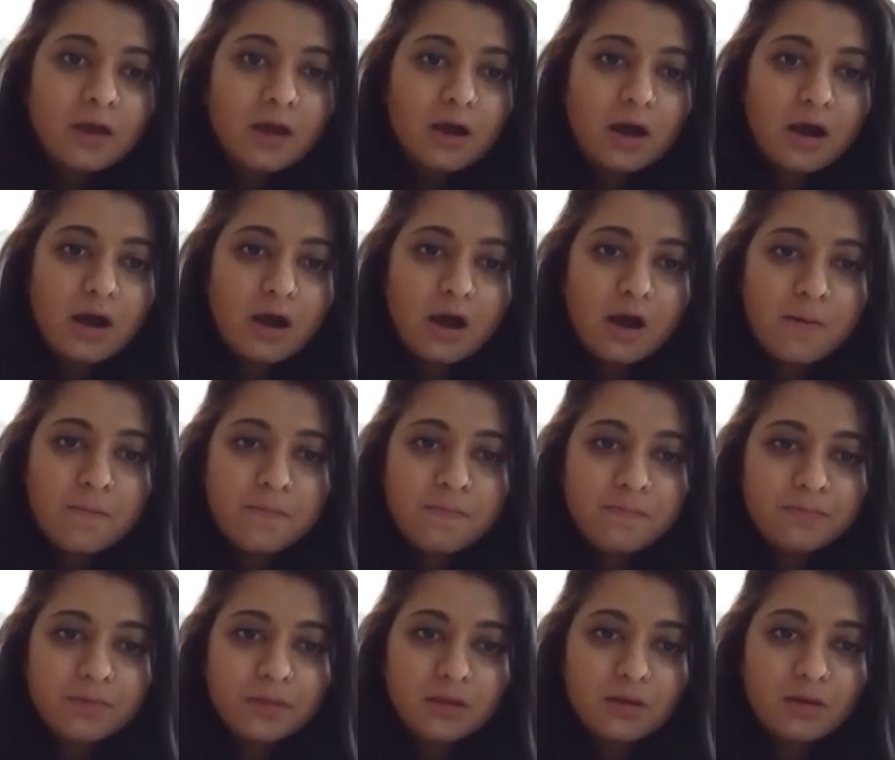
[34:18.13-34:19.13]

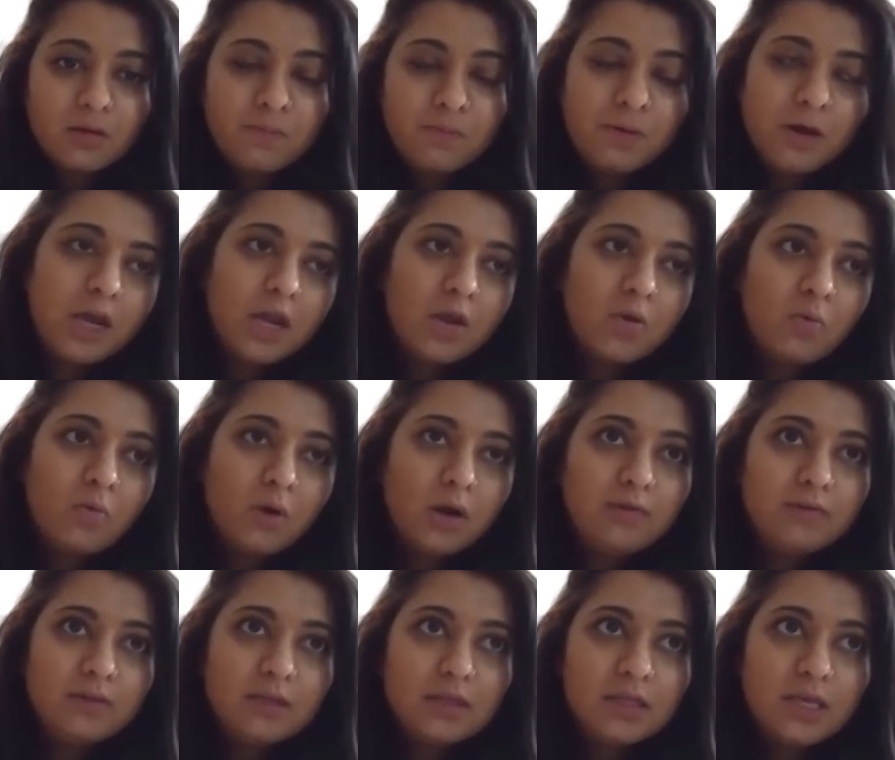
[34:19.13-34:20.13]
But one
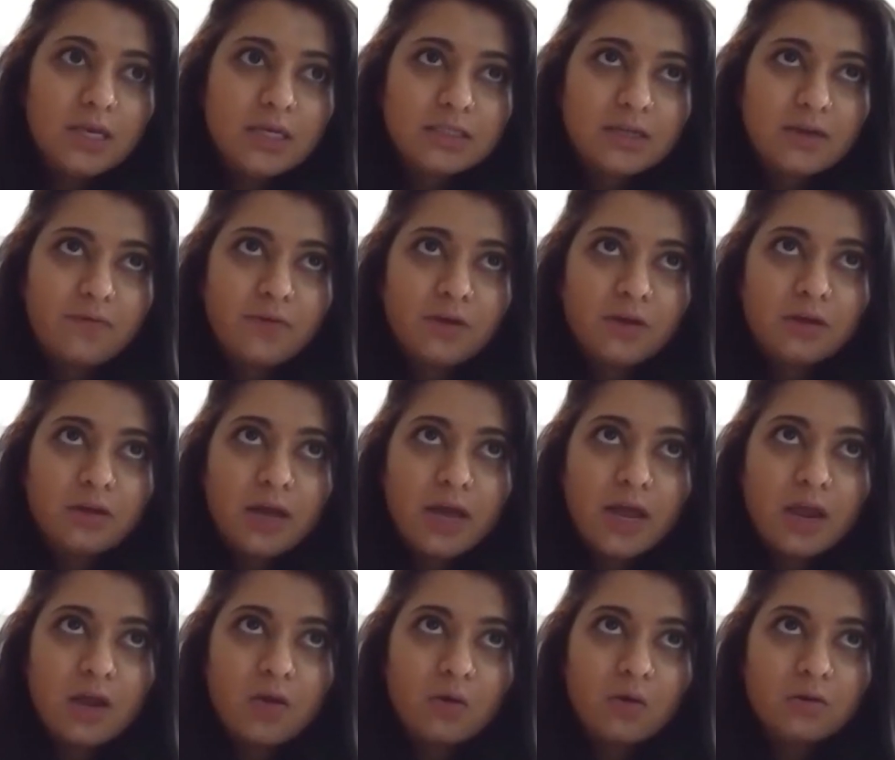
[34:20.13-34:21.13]
of the things I feel
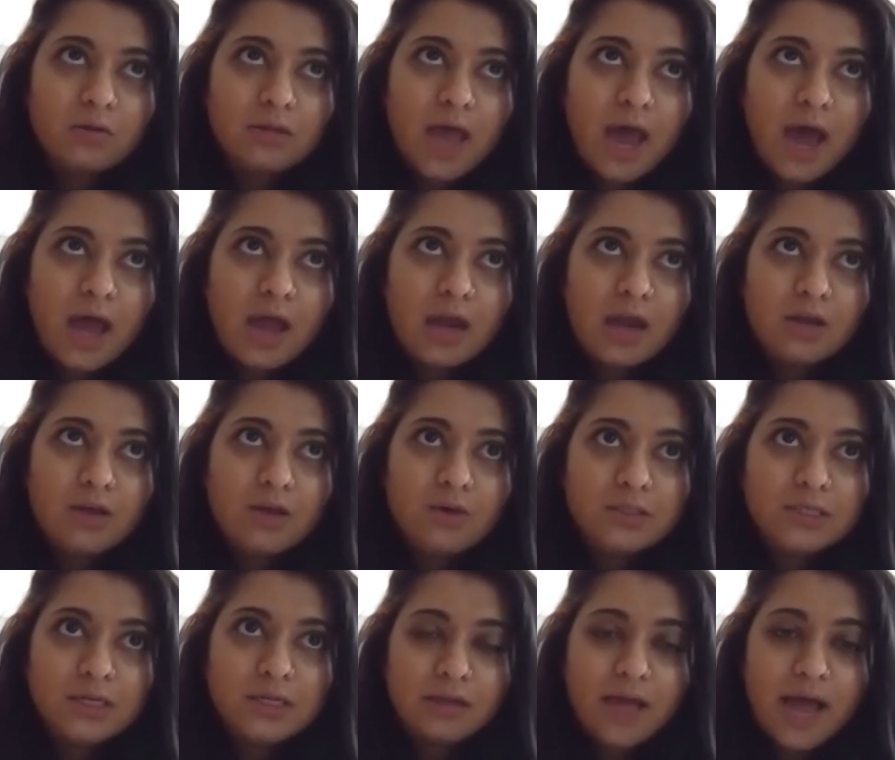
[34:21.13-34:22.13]
like that
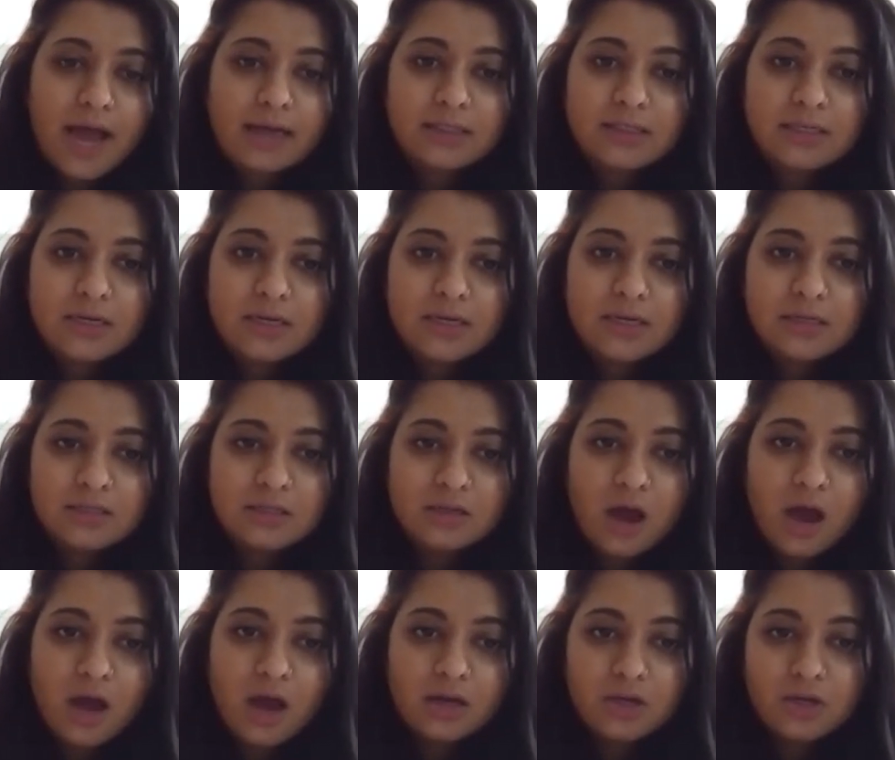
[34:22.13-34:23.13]
Houston lacks in, it's
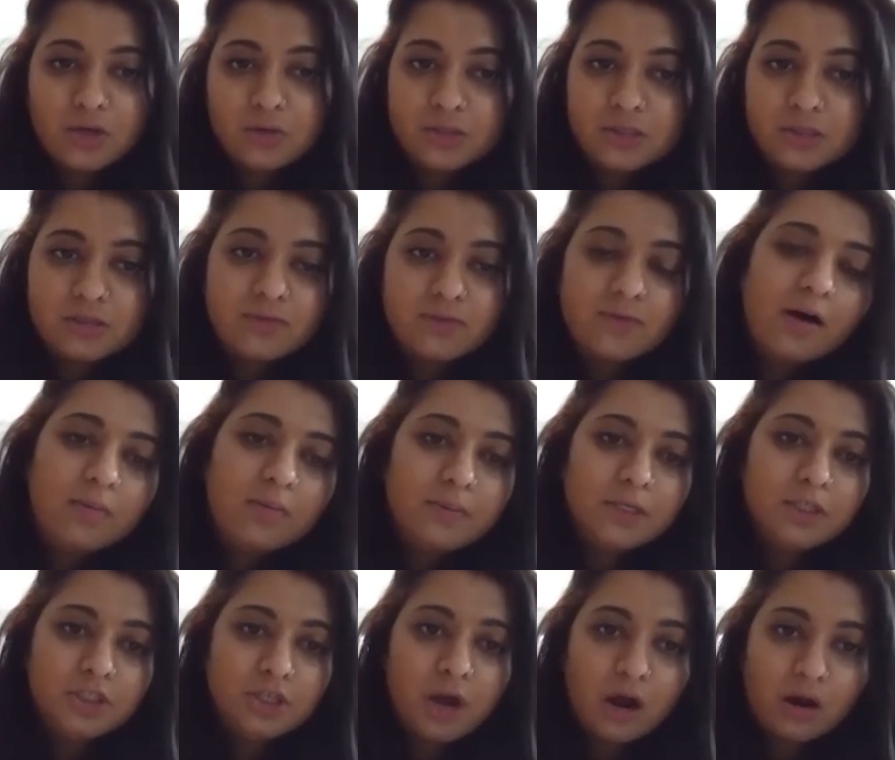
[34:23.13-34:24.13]
not Houston's fault,
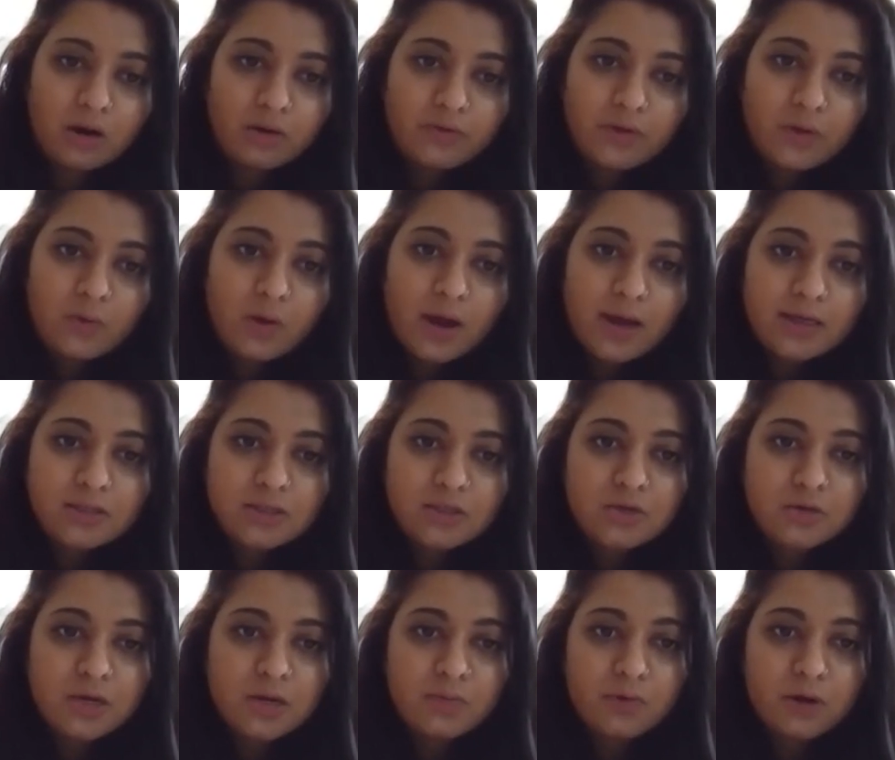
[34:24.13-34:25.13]
but geography-wise,
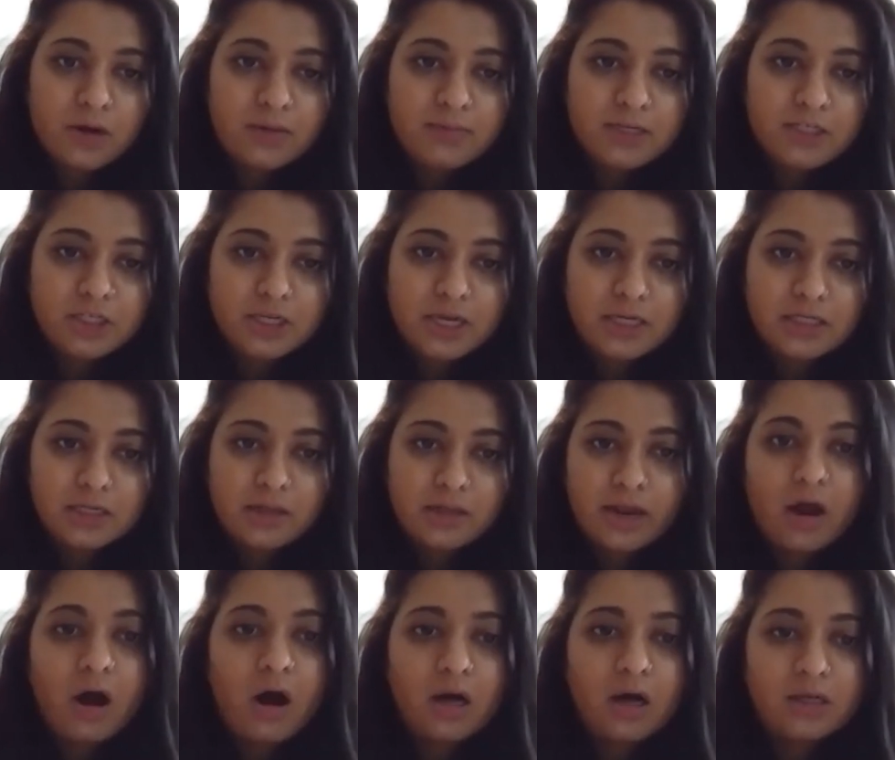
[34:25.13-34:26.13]
you can pretty much get to like
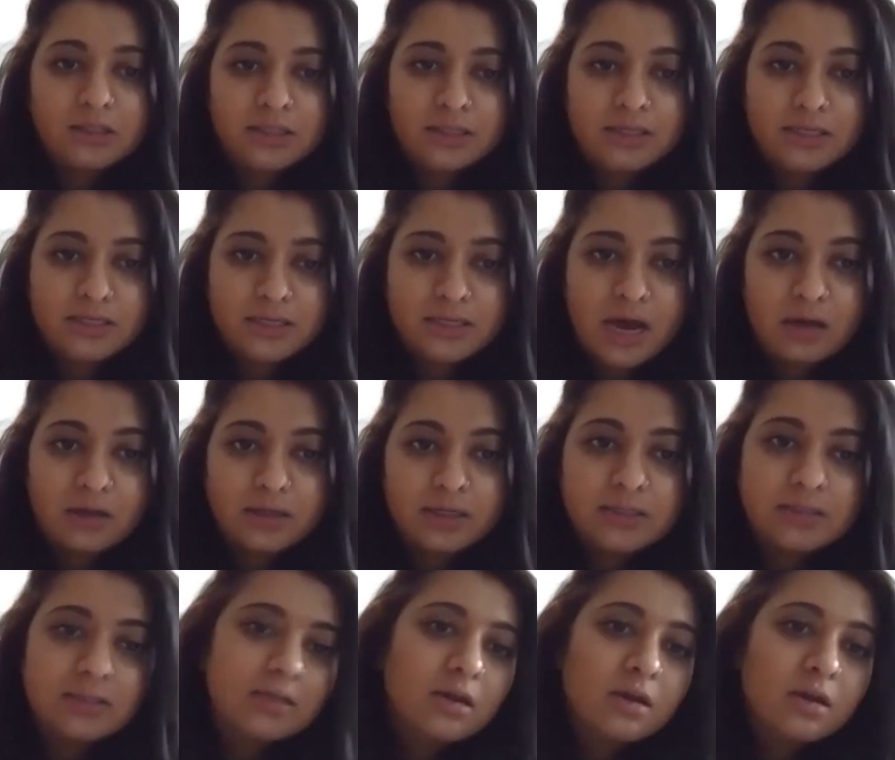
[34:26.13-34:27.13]
Austin and Dallas.